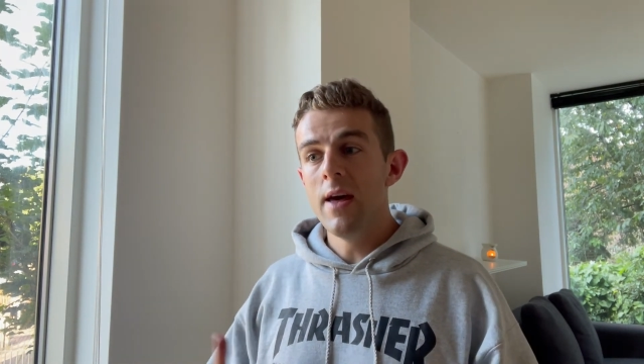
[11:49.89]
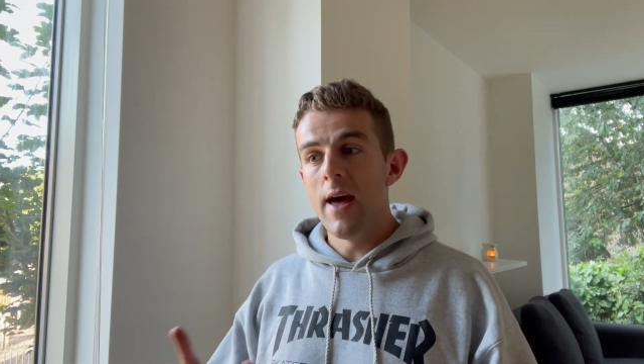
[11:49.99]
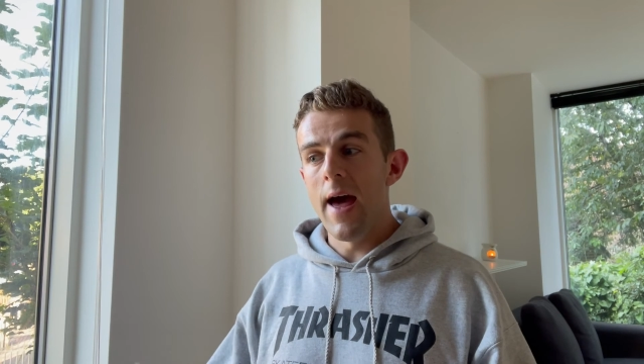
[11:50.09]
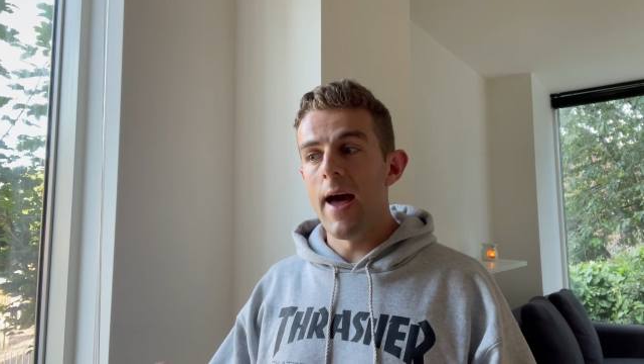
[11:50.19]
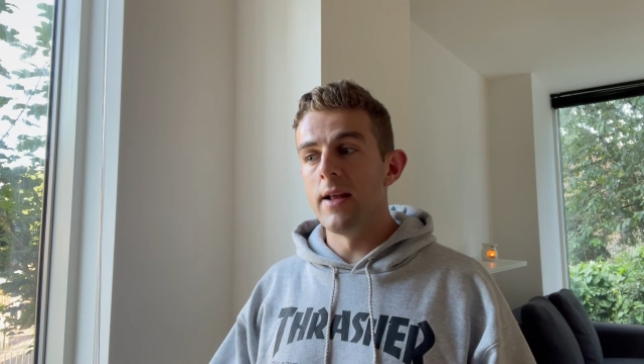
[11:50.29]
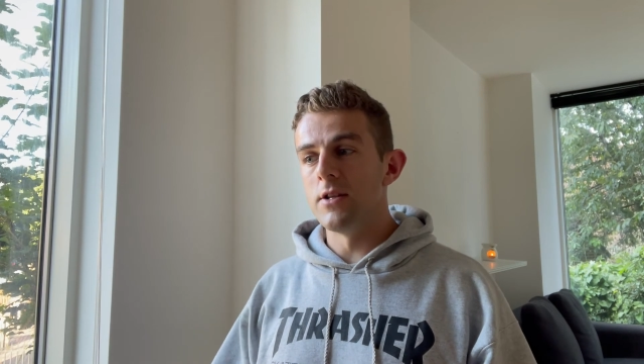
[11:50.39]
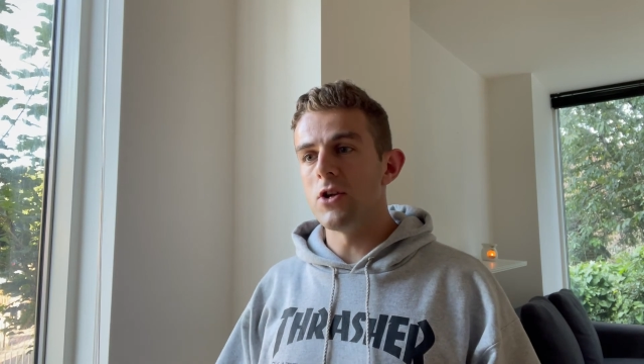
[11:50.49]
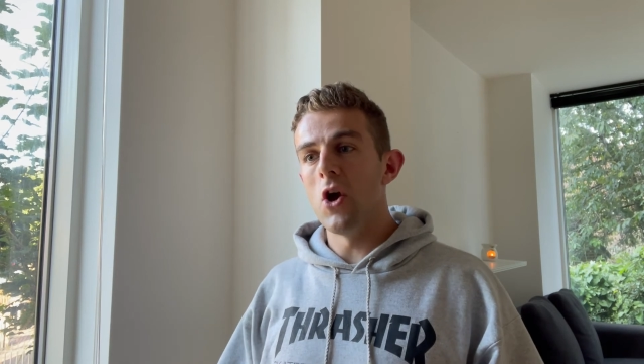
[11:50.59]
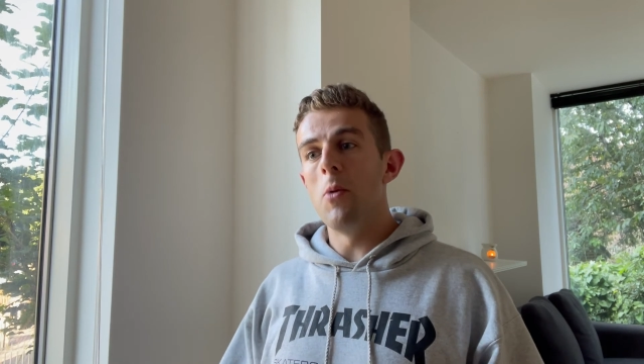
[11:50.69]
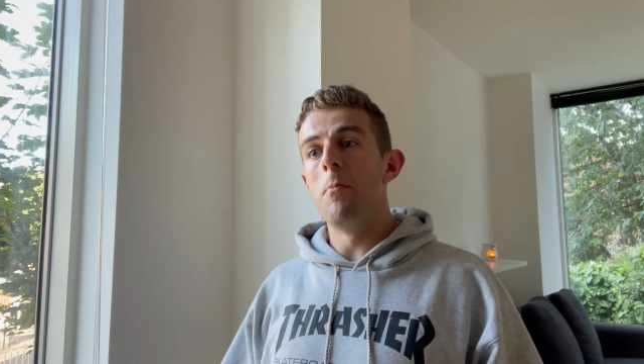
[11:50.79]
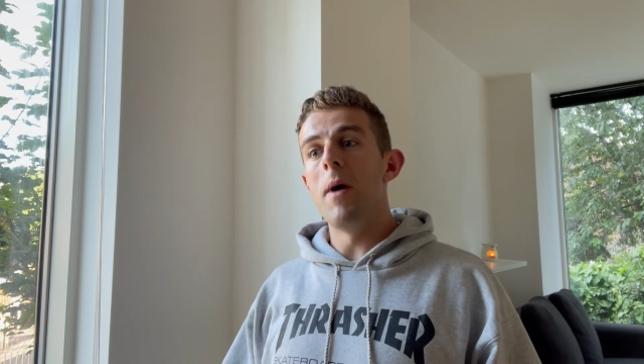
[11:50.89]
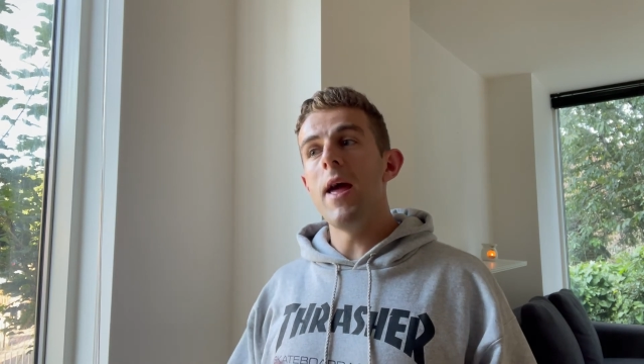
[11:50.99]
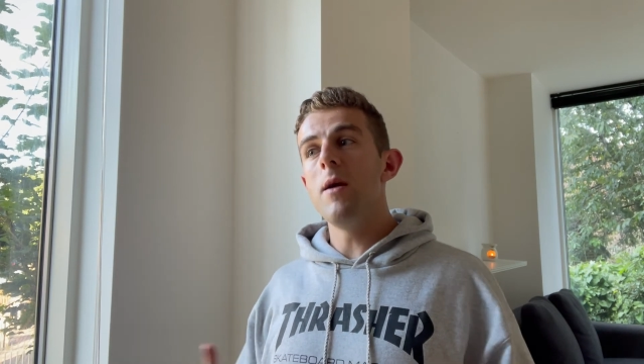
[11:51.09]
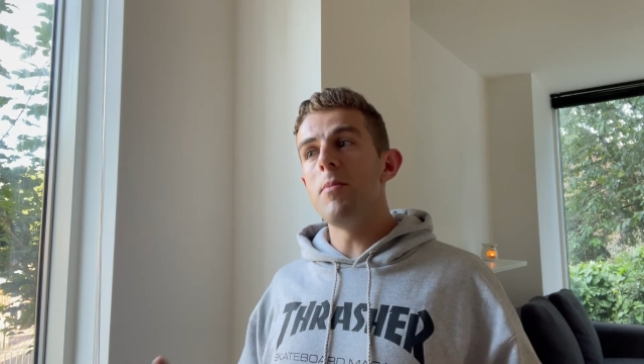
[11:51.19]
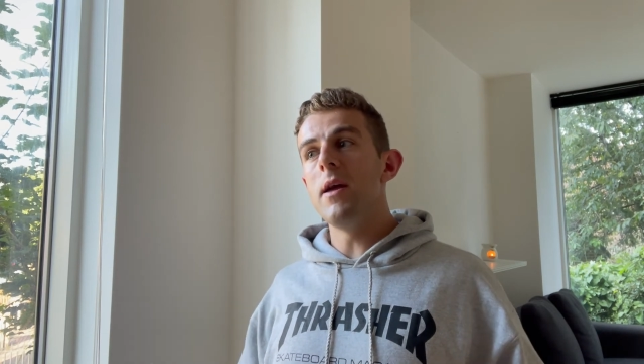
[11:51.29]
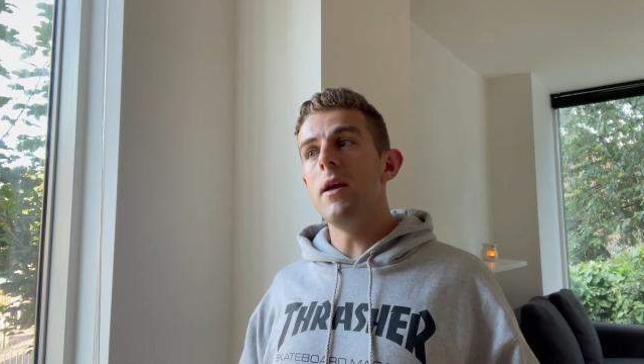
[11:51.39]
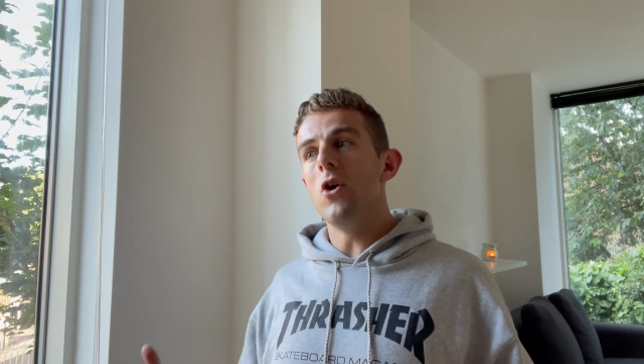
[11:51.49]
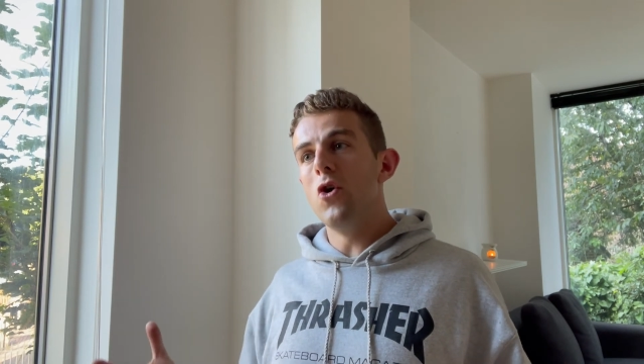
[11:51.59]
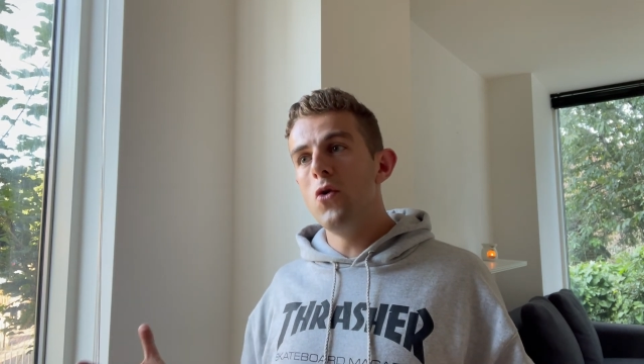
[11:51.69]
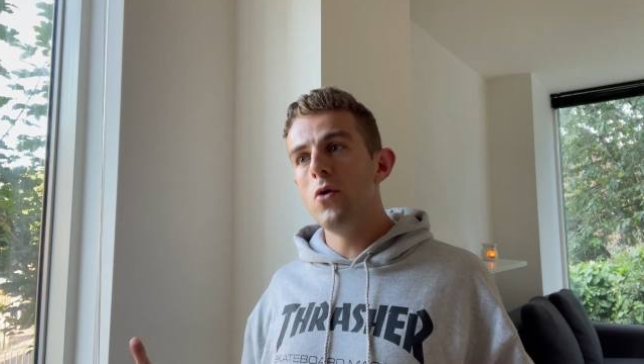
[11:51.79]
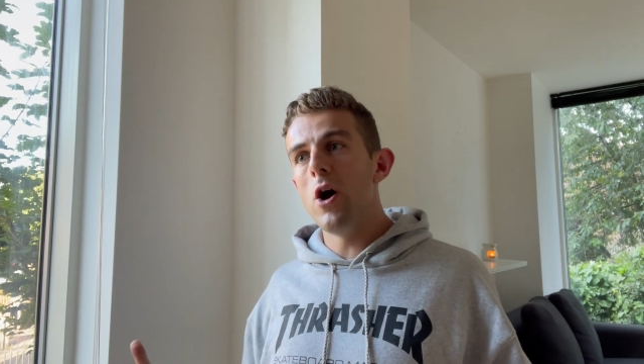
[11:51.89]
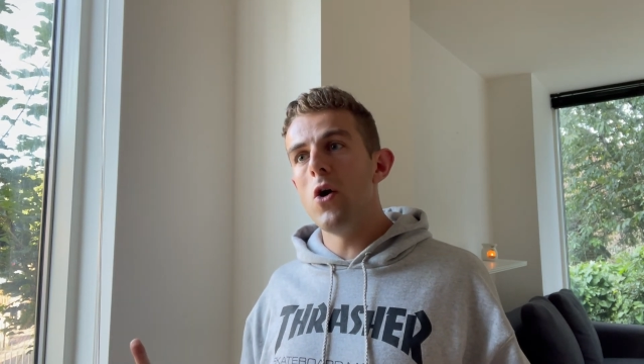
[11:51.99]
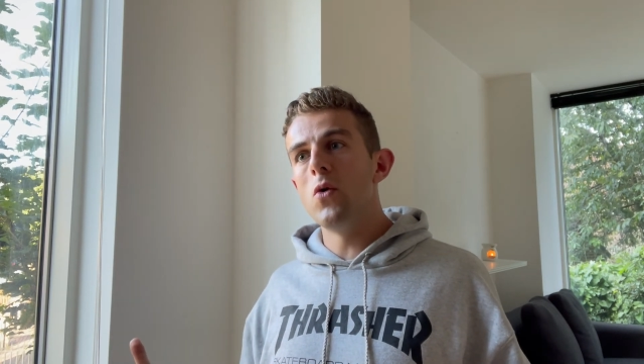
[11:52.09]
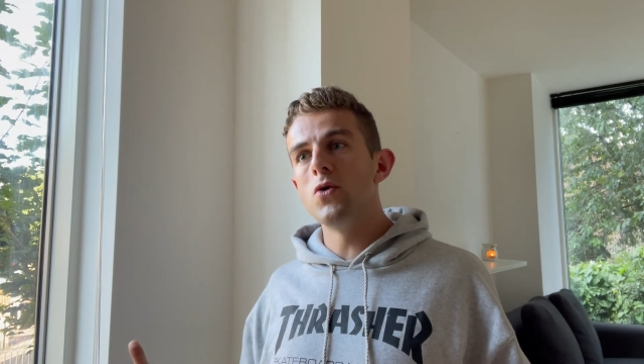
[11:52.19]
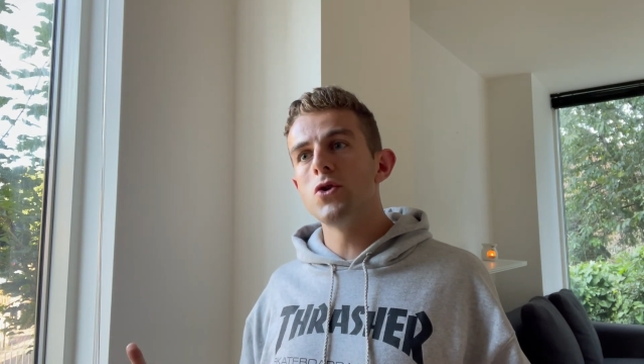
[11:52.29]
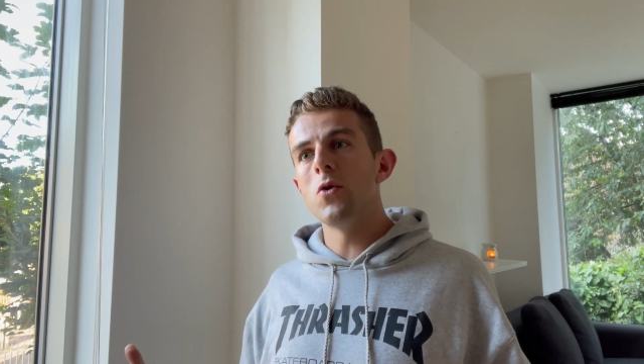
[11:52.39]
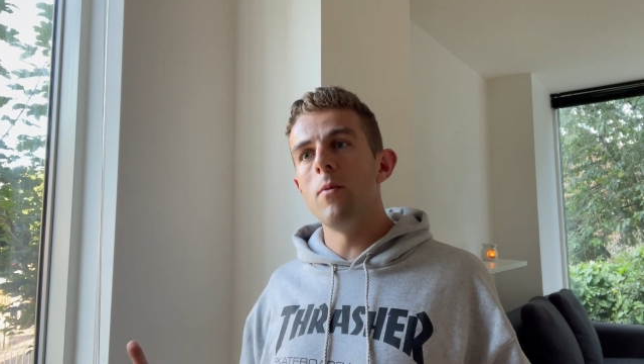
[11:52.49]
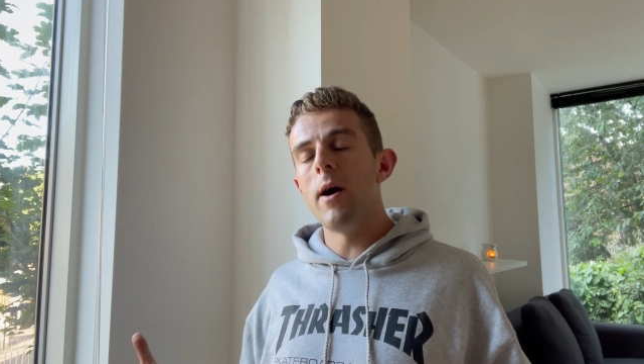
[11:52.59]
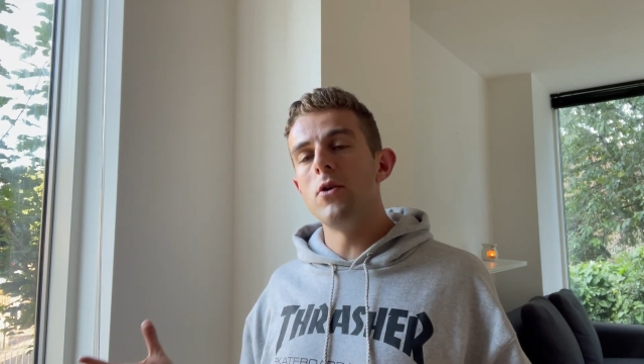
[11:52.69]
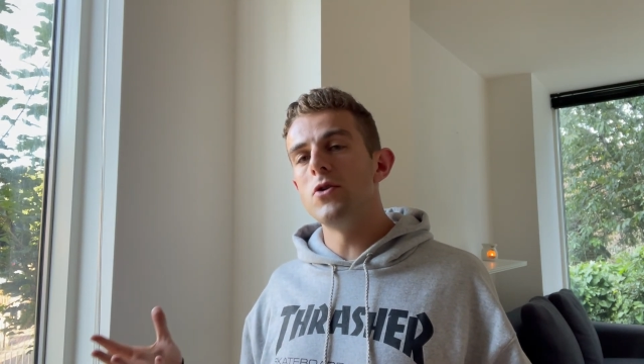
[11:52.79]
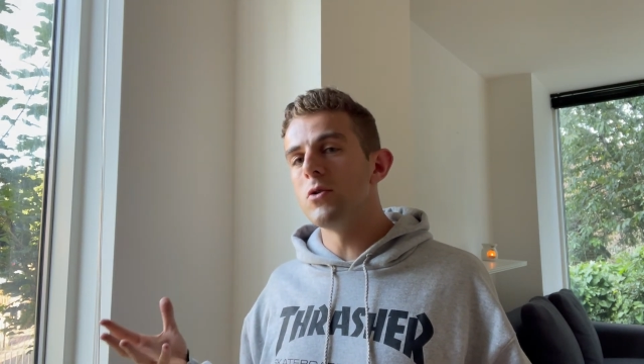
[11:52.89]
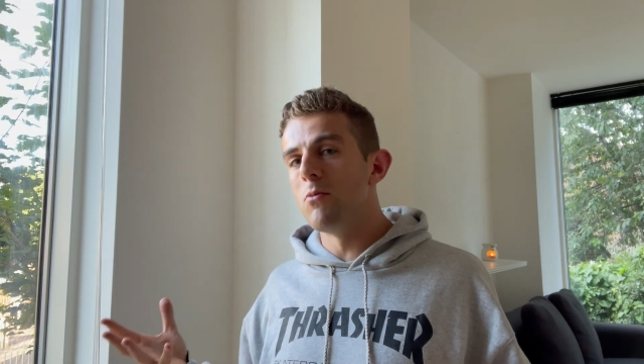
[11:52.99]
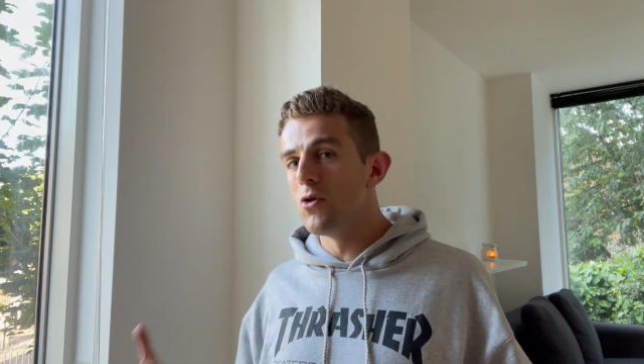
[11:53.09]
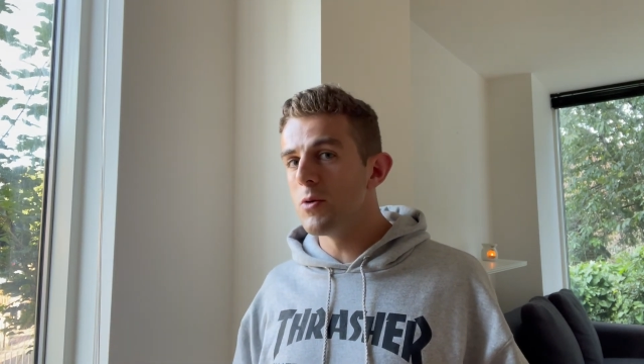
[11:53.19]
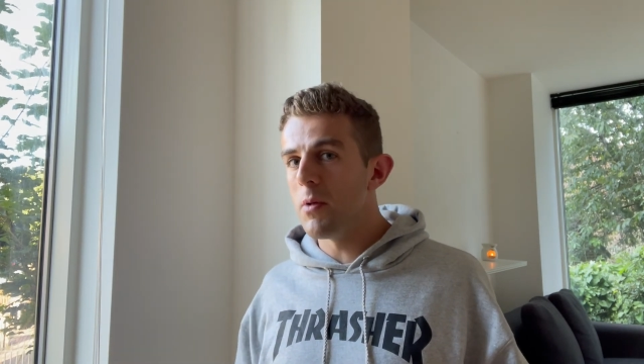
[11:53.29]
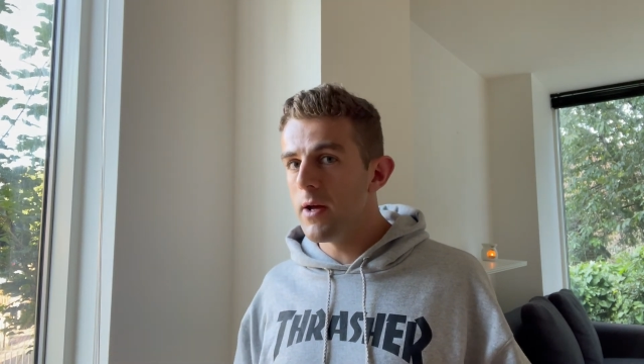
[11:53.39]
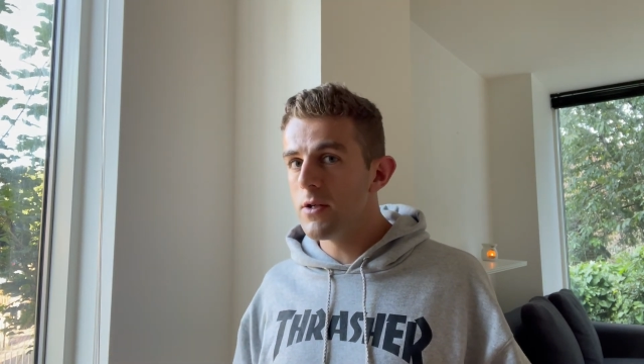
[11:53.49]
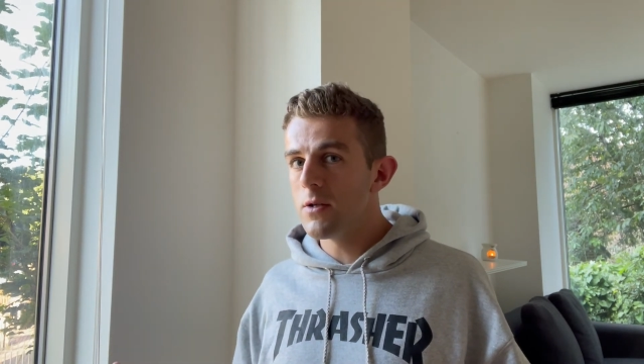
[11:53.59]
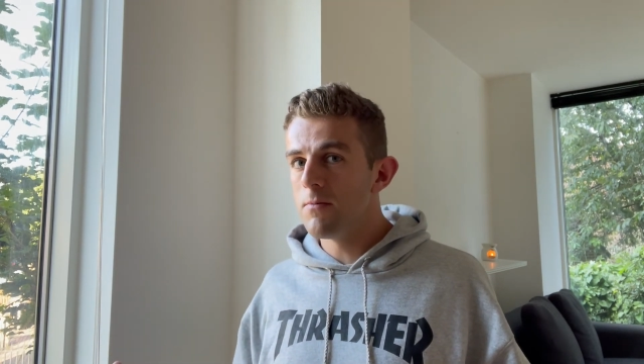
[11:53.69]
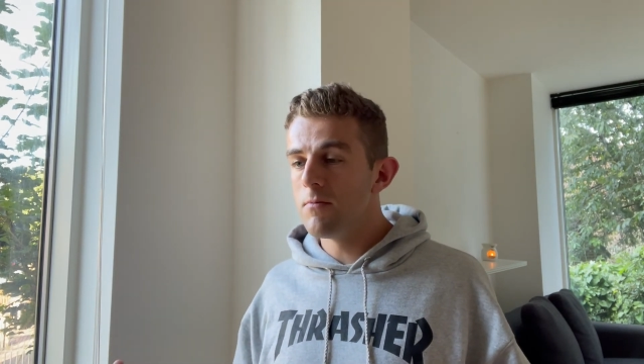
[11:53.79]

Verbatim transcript: And maybe, who knows, we might do some multiplayers.